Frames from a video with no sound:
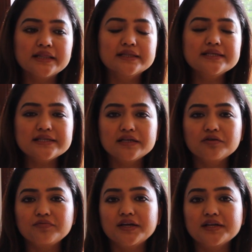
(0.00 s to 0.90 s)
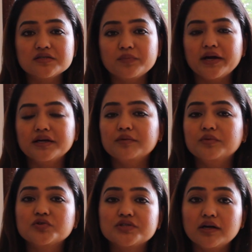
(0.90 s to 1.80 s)
This in a way inspired him
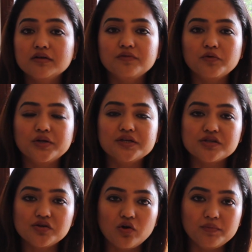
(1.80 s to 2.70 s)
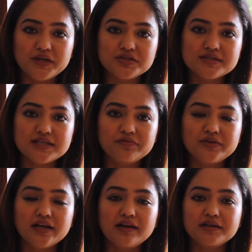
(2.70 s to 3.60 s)
to start a foundation called Patient
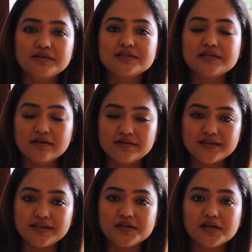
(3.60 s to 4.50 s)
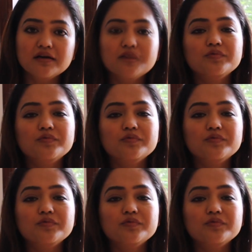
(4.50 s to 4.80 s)
Safety Alliance here in India,